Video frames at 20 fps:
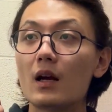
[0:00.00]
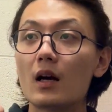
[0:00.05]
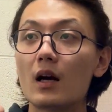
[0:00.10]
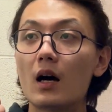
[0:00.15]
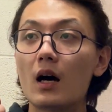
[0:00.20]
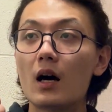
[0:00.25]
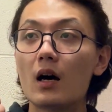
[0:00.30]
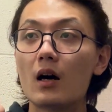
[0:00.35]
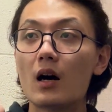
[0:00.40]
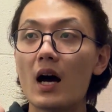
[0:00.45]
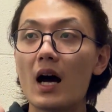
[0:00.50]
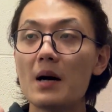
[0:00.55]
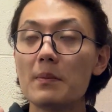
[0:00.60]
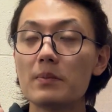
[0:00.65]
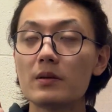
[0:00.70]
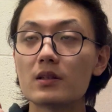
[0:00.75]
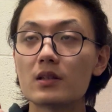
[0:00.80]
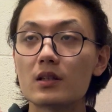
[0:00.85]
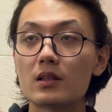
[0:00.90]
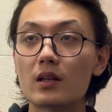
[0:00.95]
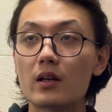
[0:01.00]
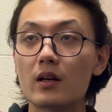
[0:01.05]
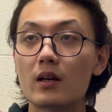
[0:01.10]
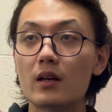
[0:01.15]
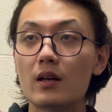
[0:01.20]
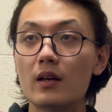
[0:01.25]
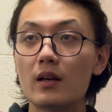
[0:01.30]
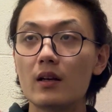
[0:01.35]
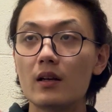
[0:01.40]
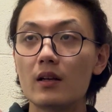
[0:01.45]
upper
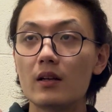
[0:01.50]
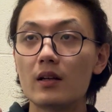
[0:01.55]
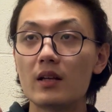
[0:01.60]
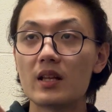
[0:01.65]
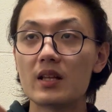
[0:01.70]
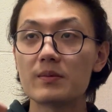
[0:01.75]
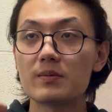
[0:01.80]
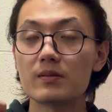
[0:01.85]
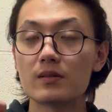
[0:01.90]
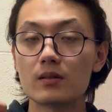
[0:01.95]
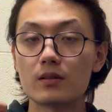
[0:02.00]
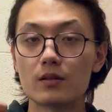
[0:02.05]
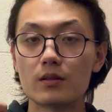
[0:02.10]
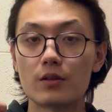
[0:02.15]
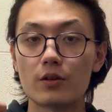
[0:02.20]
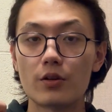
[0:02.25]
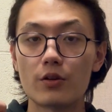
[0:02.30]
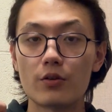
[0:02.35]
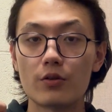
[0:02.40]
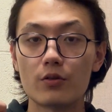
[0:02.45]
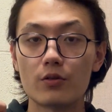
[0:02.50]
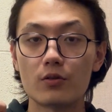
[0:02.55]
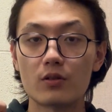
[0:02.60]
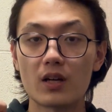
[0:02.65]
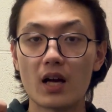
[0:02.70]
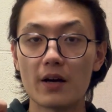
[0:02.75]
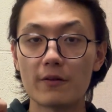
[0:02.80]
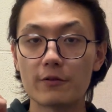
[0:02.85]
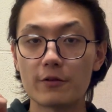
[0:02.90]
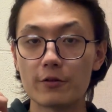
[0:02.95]
lips to
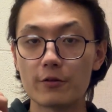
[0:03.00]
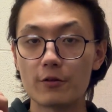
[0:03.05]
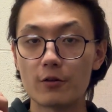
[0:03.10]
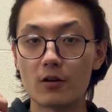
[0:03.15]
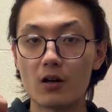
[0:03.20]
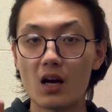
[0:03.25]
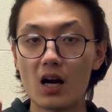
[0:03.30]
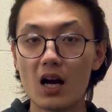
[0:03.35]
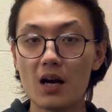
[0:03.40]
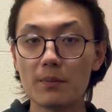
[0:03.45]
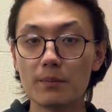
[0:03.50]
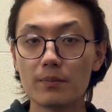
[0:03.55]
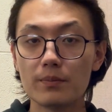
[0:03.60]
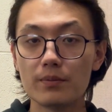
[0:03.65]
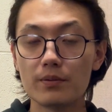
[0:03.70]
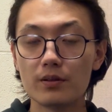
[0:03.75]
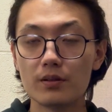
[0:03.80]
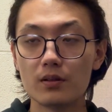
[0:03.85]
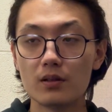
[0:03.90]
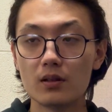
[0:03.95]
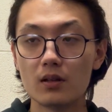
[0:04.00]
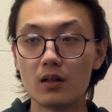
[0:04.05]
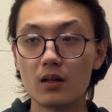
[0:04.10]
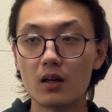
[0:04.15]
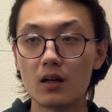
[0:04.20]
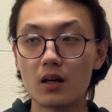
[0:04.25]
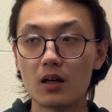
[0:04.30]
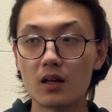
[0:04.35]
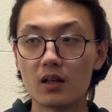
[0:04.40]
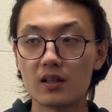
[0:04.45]
cover your up
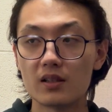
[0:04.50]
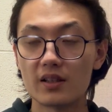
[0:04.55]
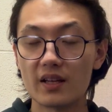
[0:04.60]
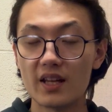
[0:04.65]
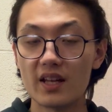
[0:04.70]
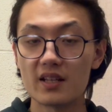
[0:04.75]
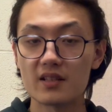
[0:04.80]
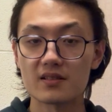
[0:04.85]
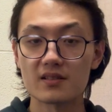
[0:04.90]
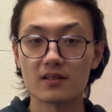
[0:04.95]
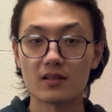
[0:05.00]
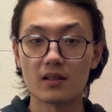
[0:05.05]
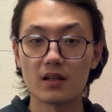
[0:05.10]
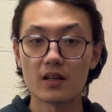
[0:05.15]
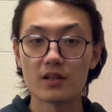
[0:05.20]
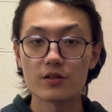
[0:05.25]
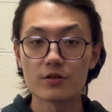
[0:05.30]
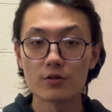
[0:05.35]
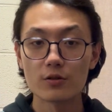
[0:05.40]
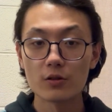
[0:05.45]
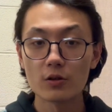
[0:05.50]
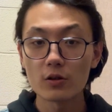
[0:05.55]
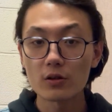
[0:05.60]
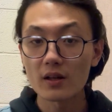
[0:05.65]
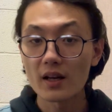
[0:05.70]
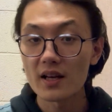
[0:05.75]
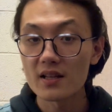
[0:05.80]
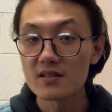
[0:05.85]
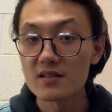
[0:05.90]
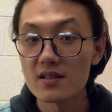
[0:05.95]
teeth. It should look
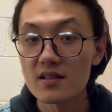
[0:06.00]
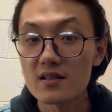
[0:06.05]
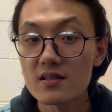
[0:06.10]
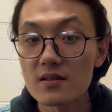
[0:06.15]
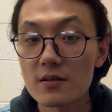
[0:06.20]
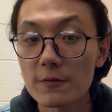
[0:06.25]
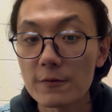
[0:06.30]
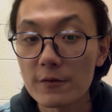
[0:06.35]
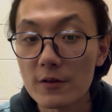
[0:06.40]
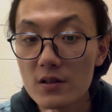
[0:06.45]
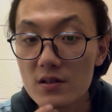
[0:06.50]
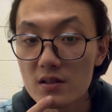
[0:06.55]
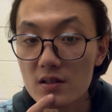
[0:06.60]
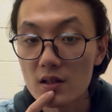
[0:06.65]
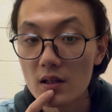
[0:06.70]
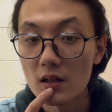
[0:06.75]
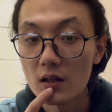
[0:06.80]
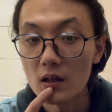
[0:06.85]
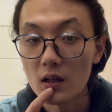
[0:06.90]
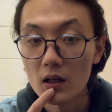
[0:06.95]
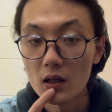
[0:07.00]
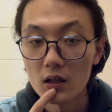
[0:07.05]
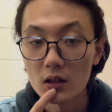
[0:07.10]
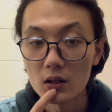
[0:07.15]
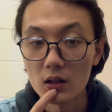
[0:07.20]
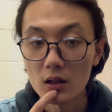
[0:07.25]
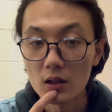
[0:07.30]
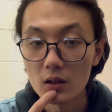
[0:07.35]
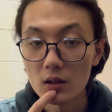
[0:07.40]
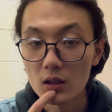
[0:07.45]
like this. First, the
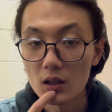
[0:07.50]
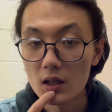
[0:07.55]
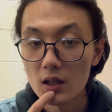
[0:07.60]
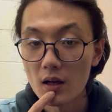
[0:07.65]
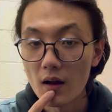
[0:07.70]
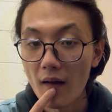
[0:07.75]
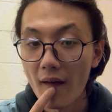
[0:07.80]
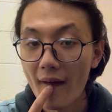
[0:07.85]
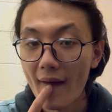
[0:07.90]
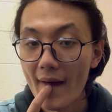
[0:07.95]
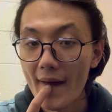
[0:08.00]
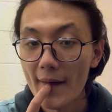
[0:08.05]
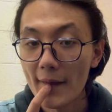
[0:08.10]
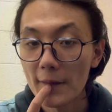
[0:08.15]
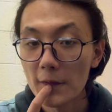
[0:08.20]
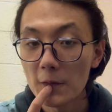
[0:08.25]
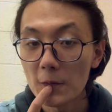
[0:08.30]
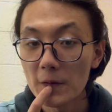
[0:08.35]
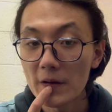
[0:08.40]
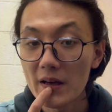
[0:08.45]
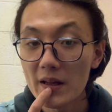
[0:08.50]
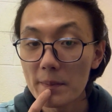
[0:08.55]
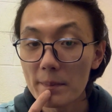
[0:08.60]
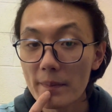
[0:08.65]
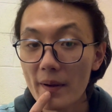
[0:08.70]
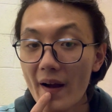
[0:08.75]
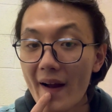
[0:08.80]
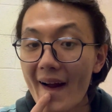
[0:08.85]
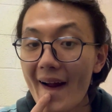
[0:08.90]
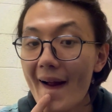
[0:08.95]
lower lip,
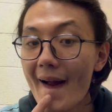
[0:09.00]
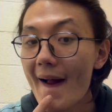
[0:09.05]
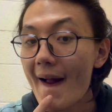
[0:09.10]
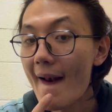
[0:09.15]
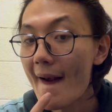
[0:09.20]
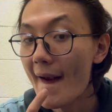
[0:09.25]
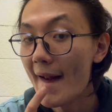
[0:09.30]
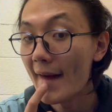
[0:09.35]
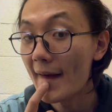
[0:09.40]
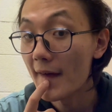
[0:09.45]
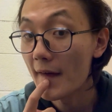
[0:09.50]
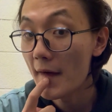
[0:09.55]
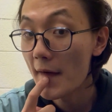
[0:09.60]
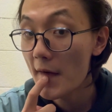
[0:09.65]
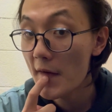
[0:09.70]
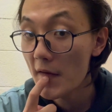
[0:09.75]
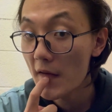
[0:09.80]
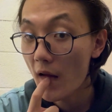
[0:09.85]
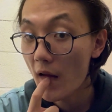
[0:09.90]
like this,